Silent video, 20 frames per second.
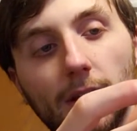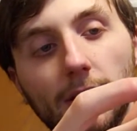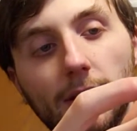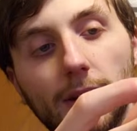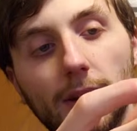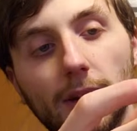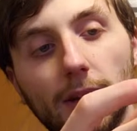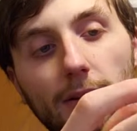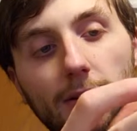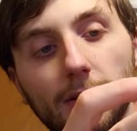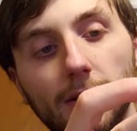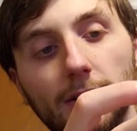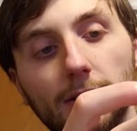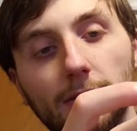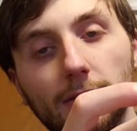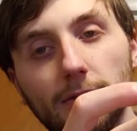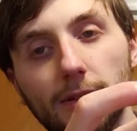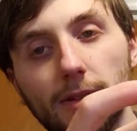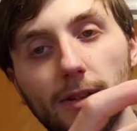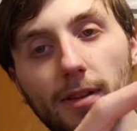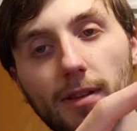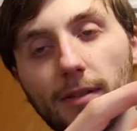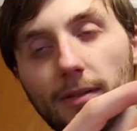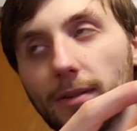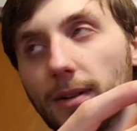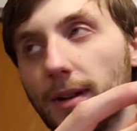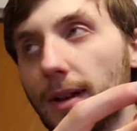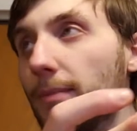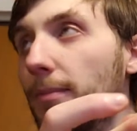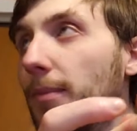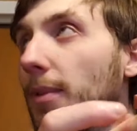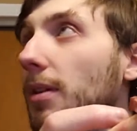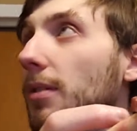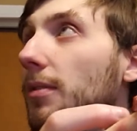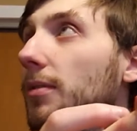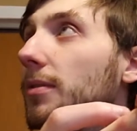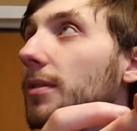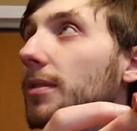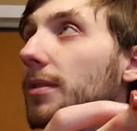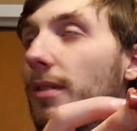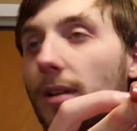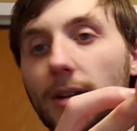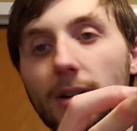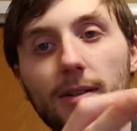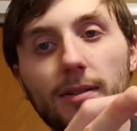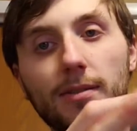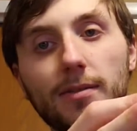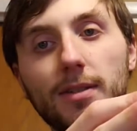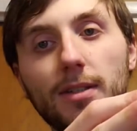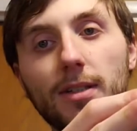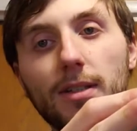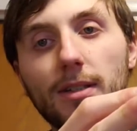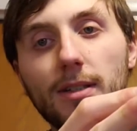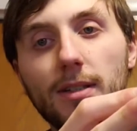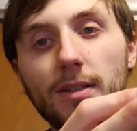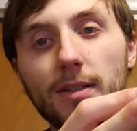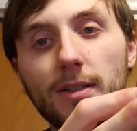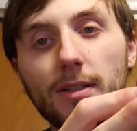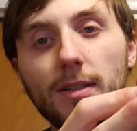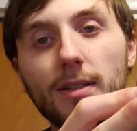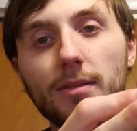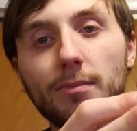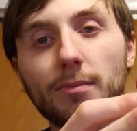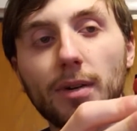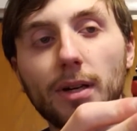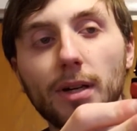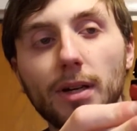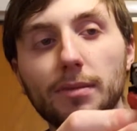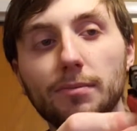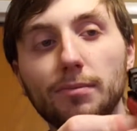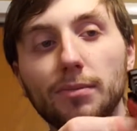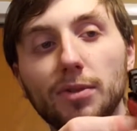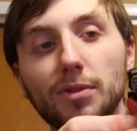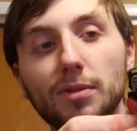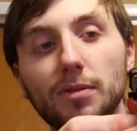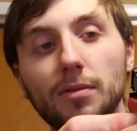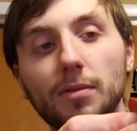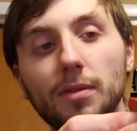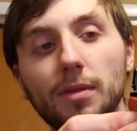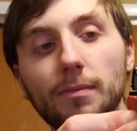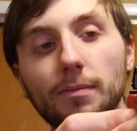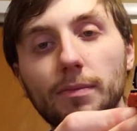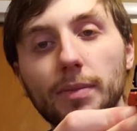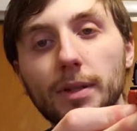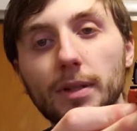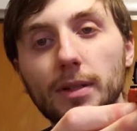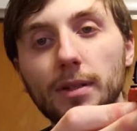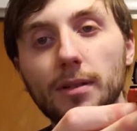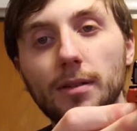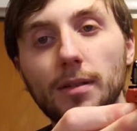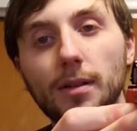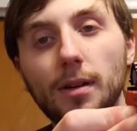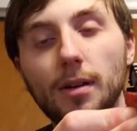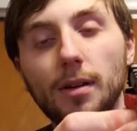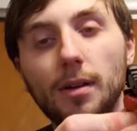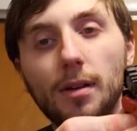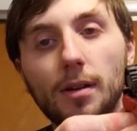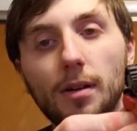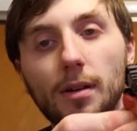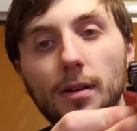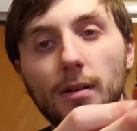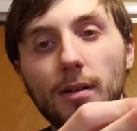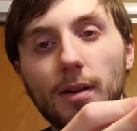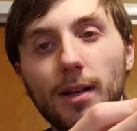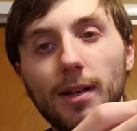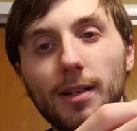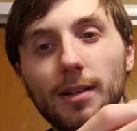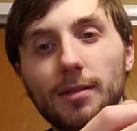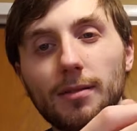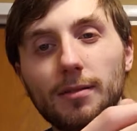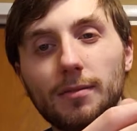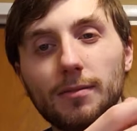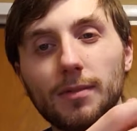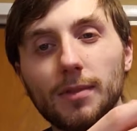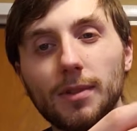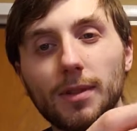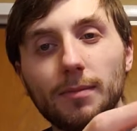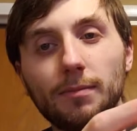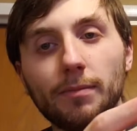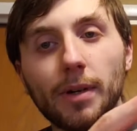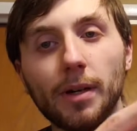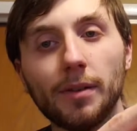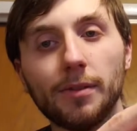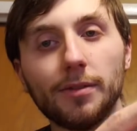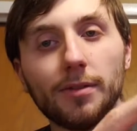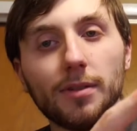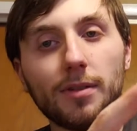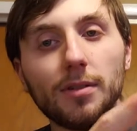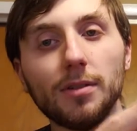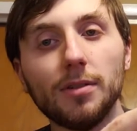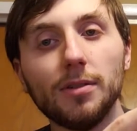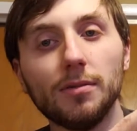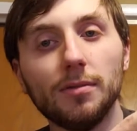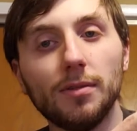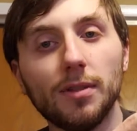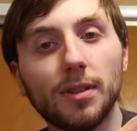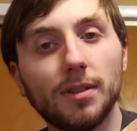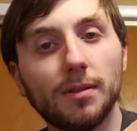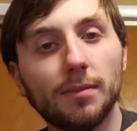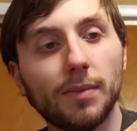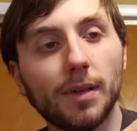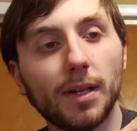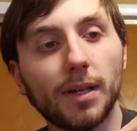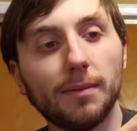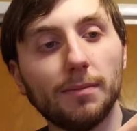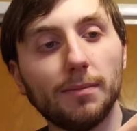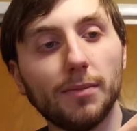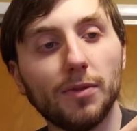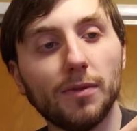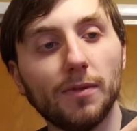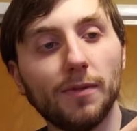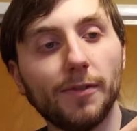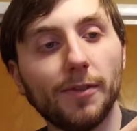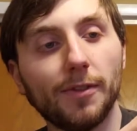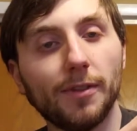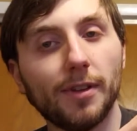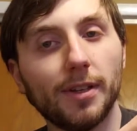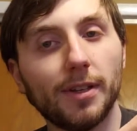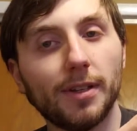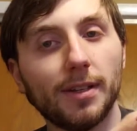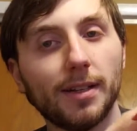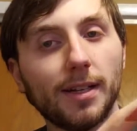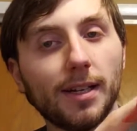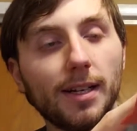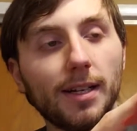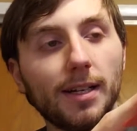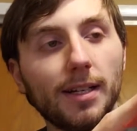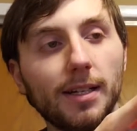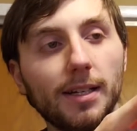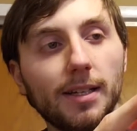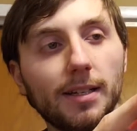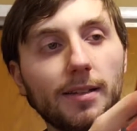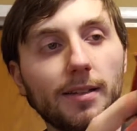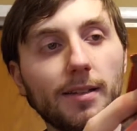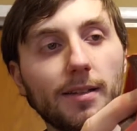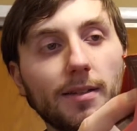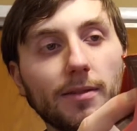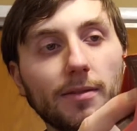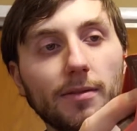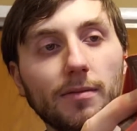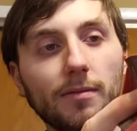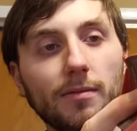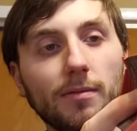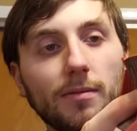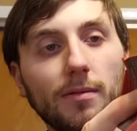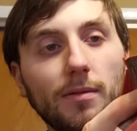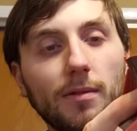Now I know with scrap metals I did his combine mode, but I didn't really bother to do the combine mode for this guy yet, so